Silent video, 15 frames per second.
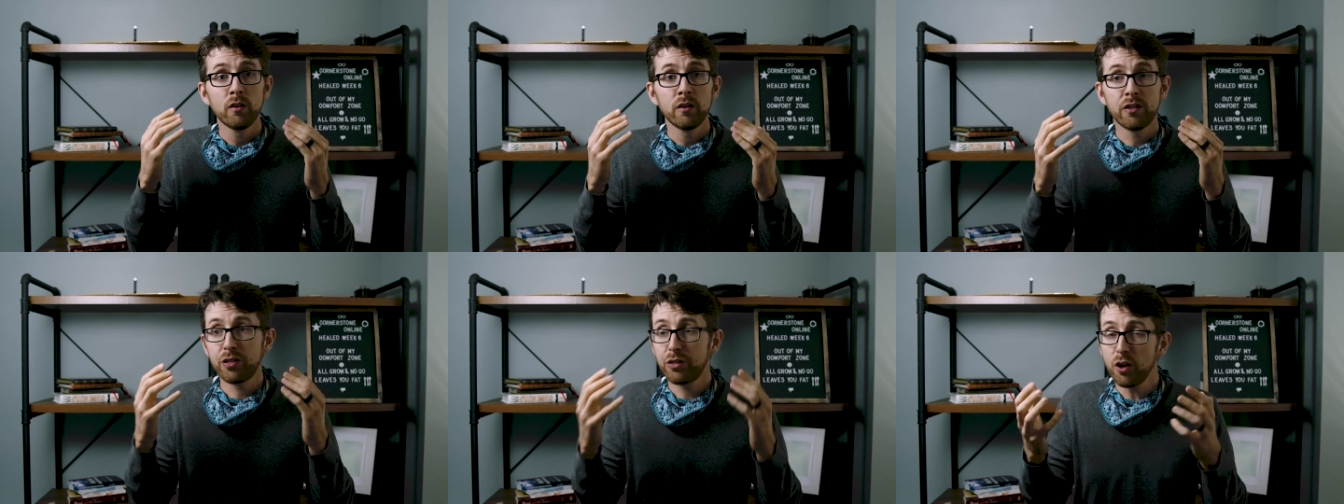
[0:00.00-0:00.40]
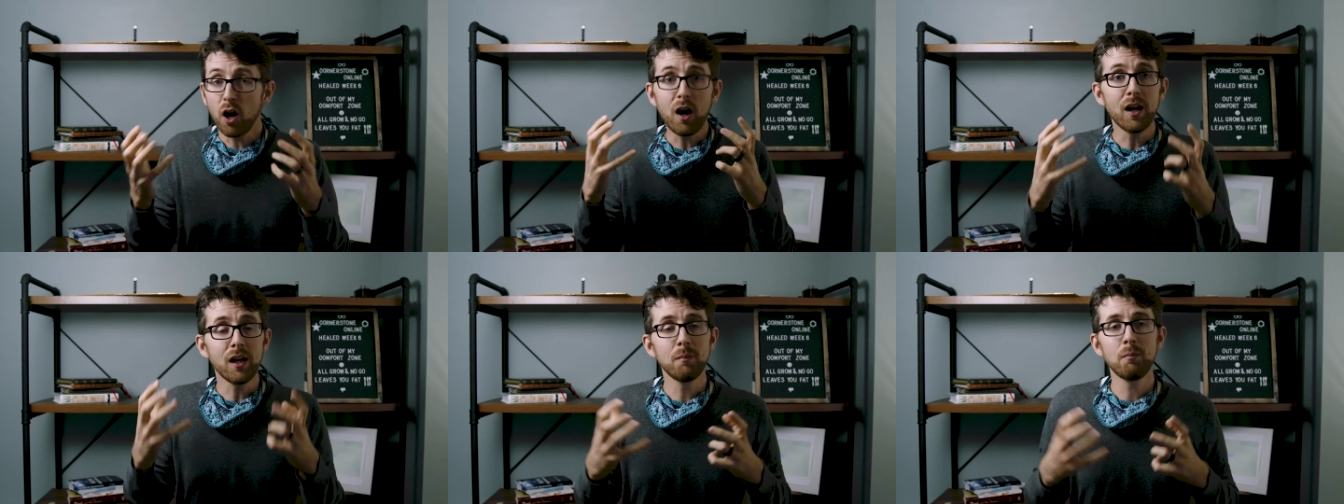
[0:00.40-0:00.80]

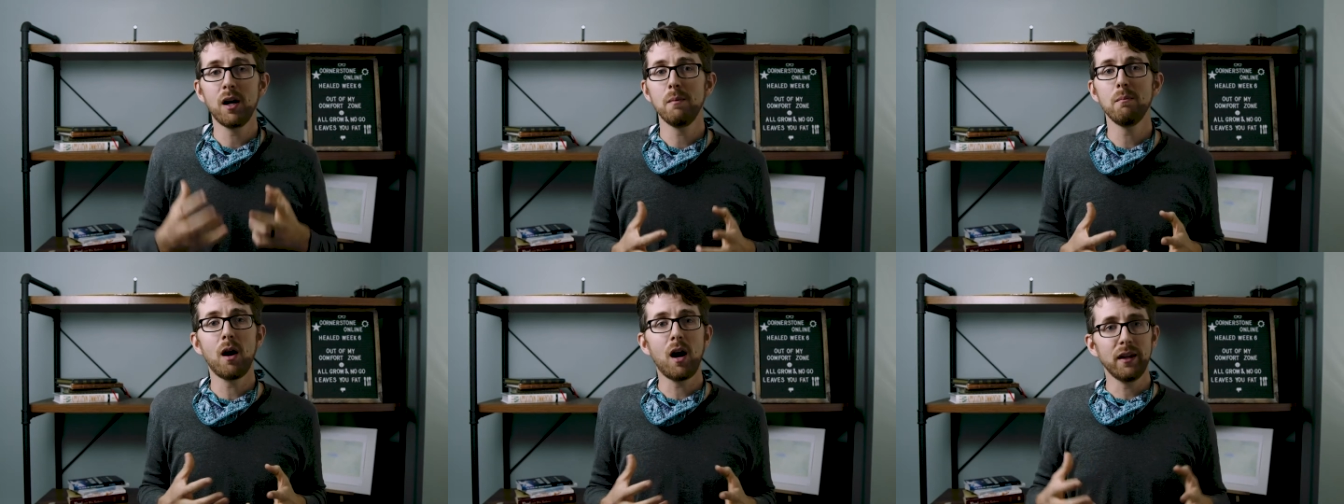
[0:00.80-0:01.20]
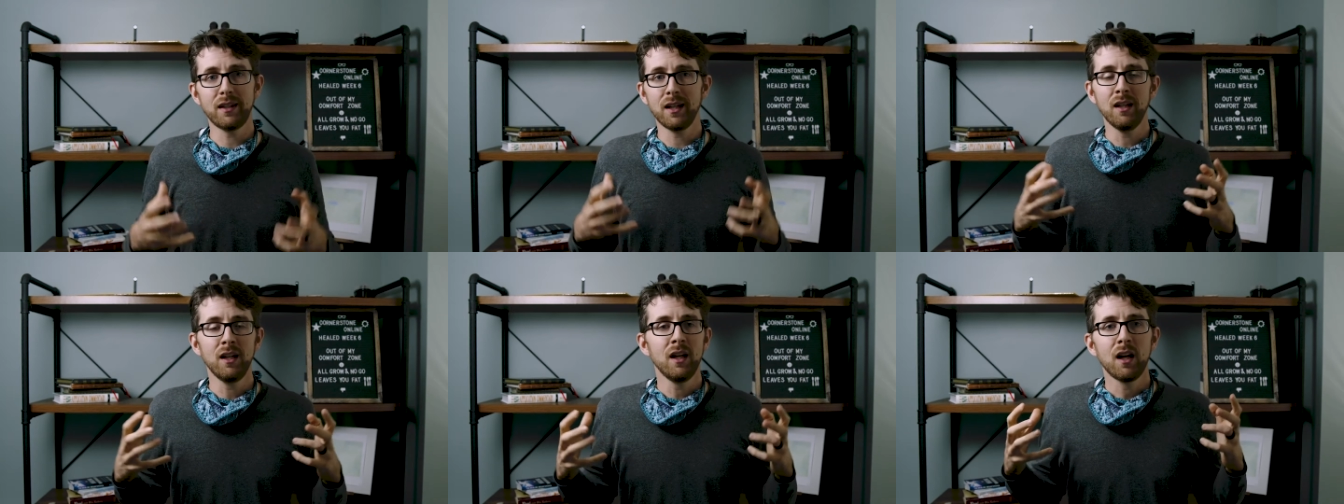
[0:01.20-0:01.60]
thought in my mind
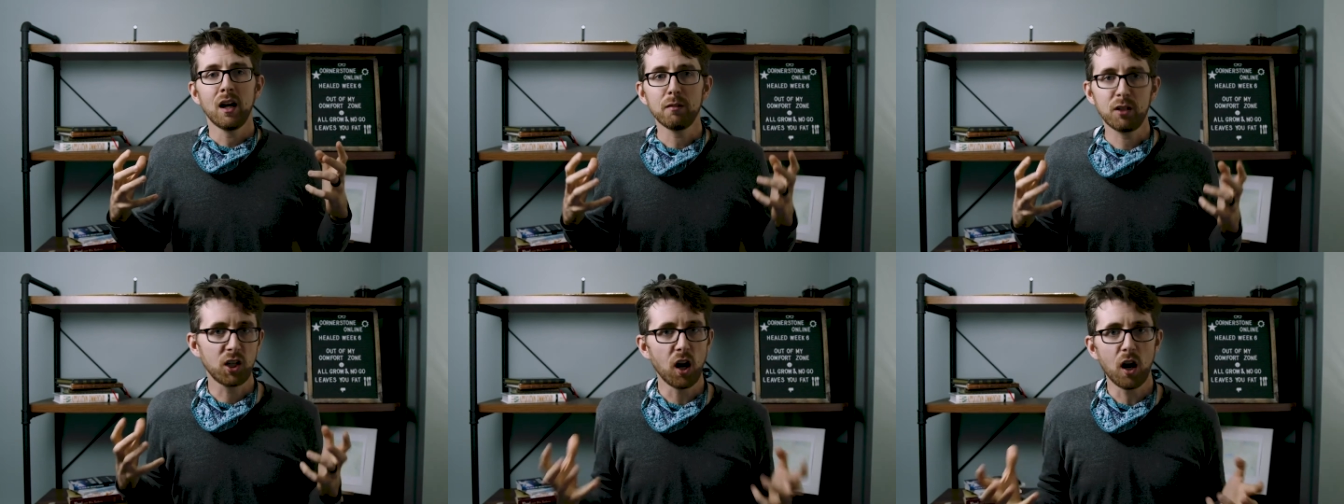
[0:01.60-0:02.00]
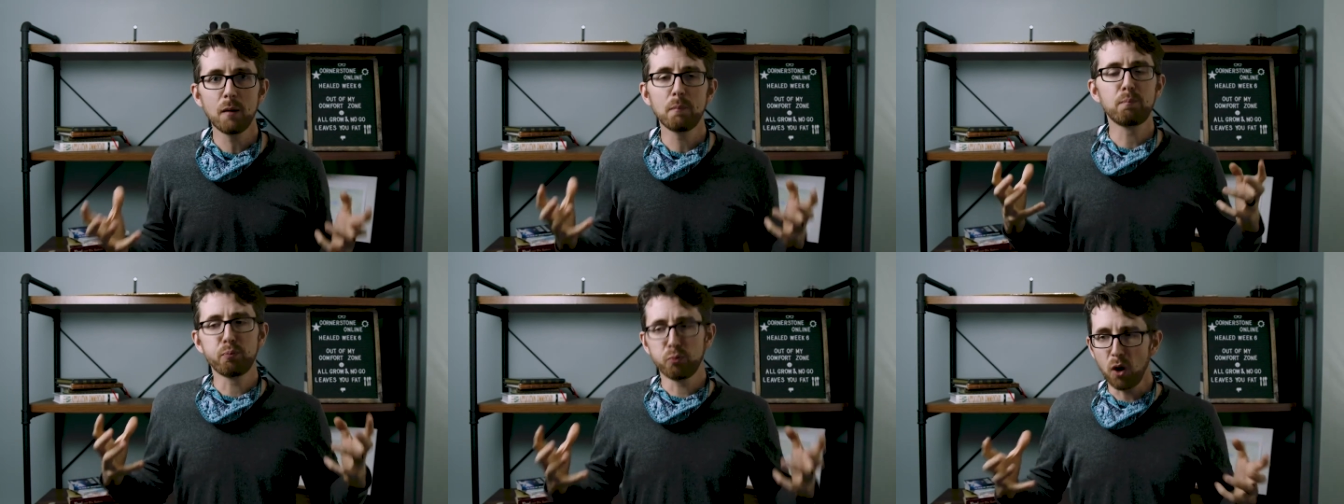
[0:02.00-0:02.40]
that
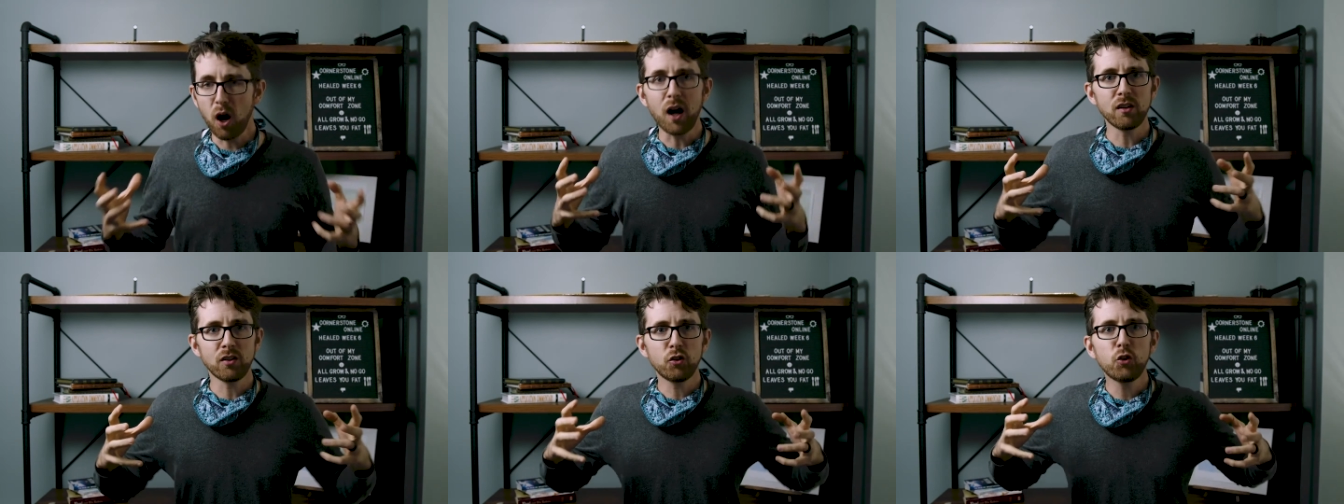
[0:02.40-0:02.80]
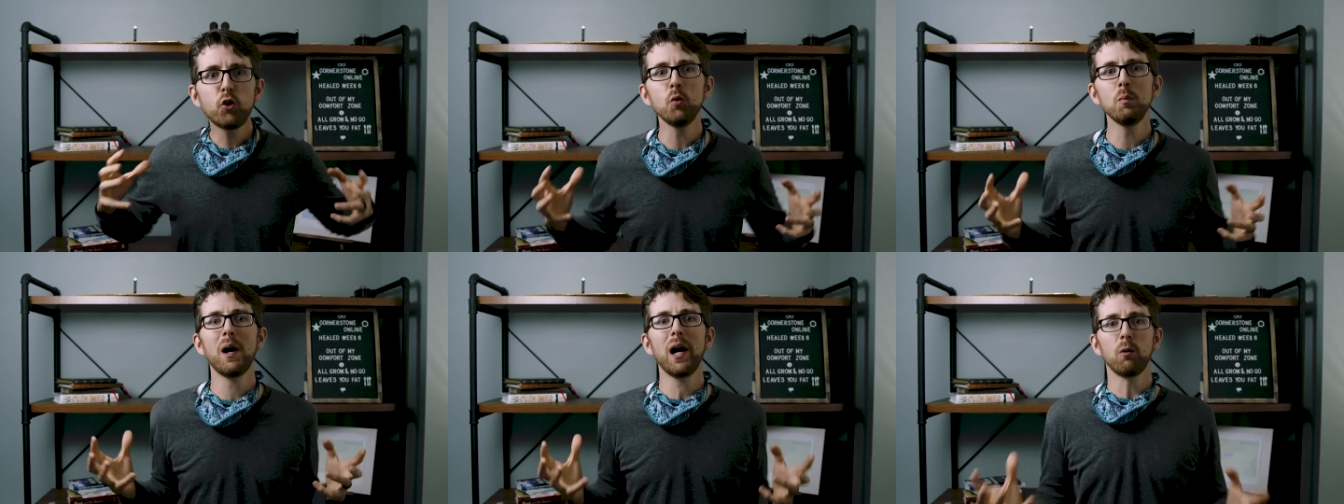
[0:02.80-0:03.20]
God brought
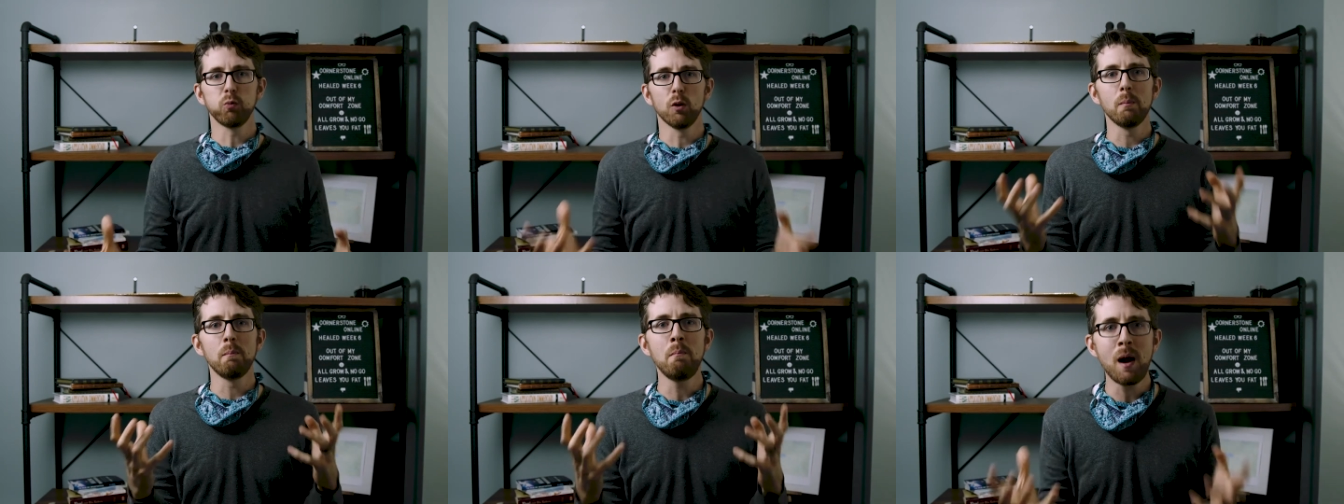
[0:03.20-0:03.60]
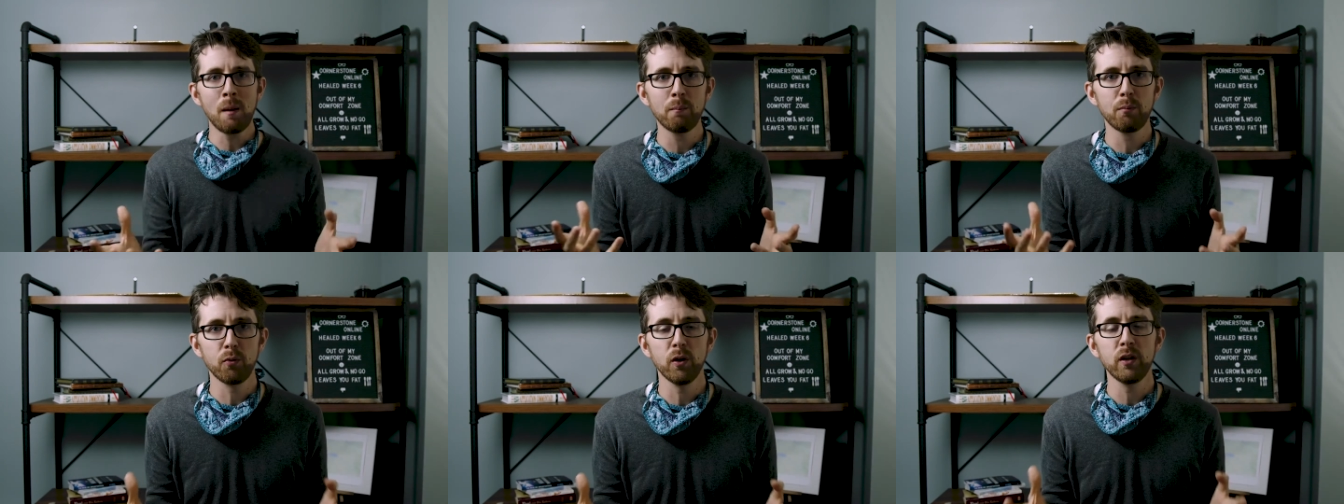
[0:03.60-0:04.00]
to my
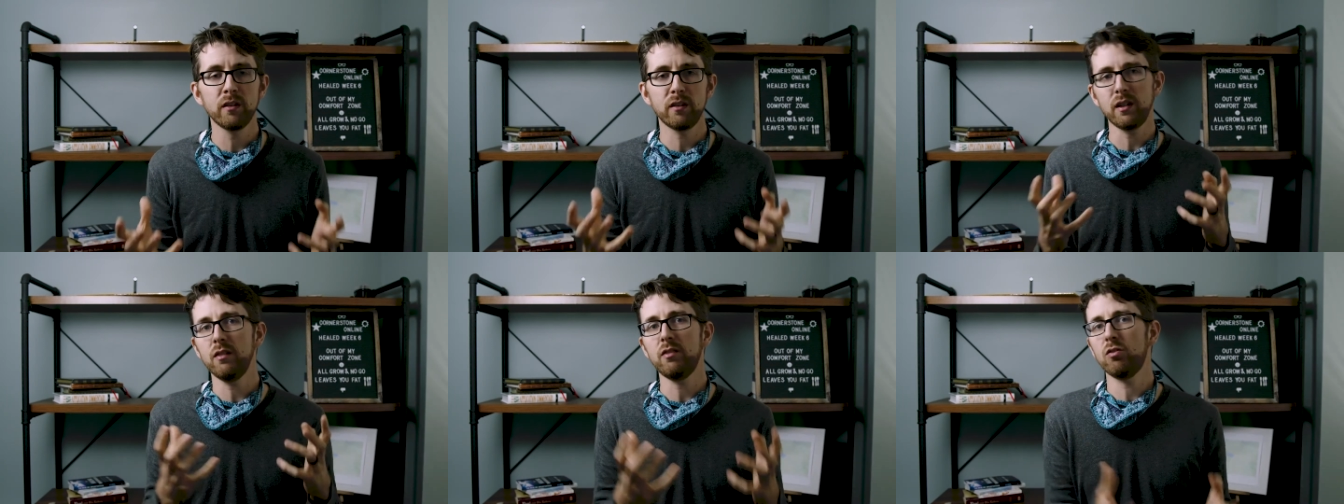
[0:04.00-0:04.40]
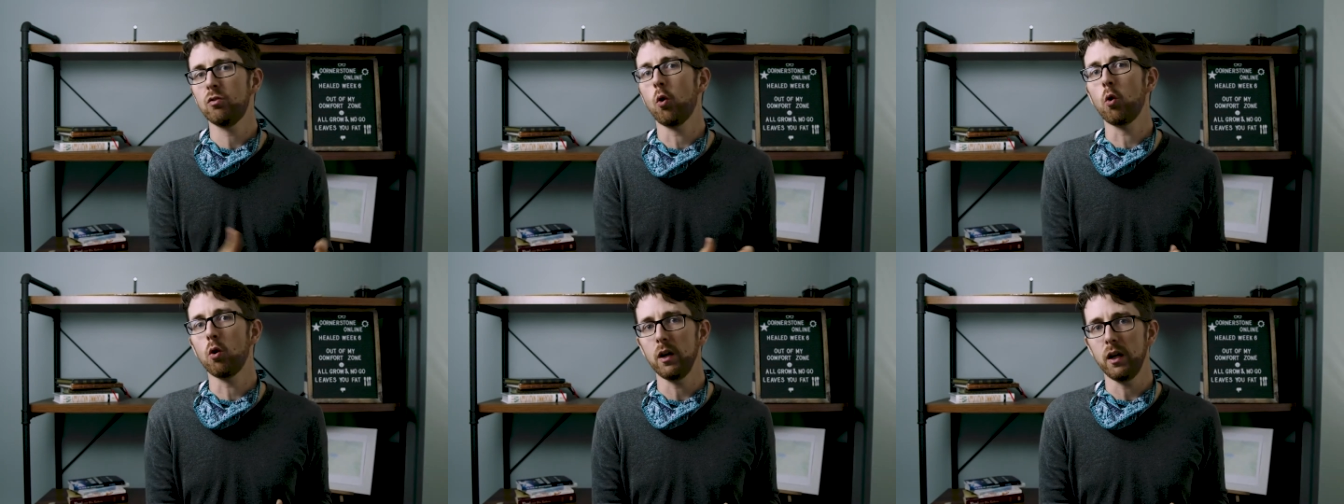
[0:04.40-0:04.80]
remembrance a
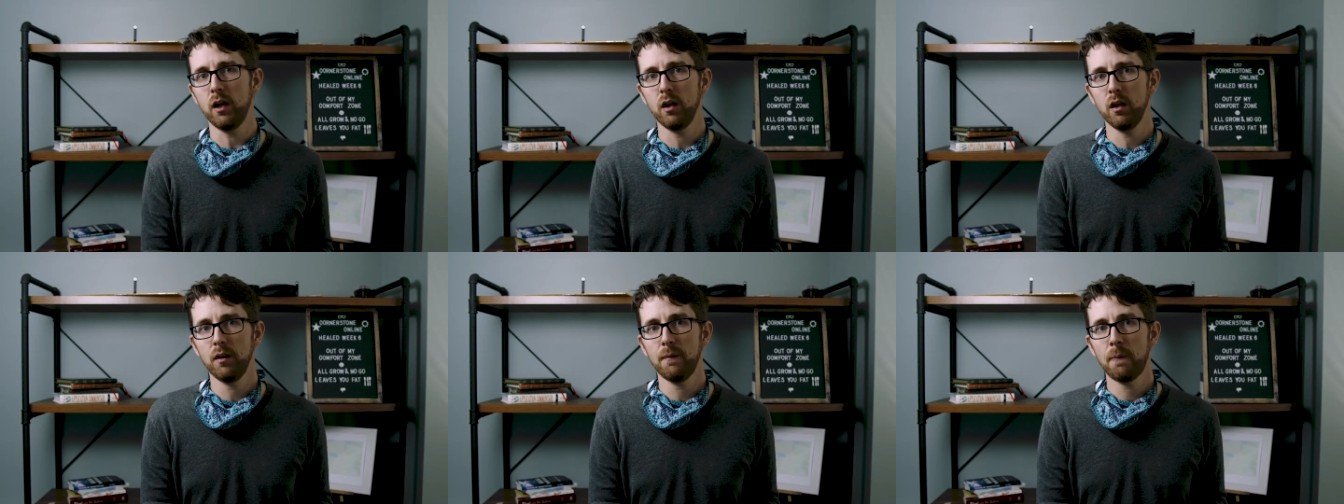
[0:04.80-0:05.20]
story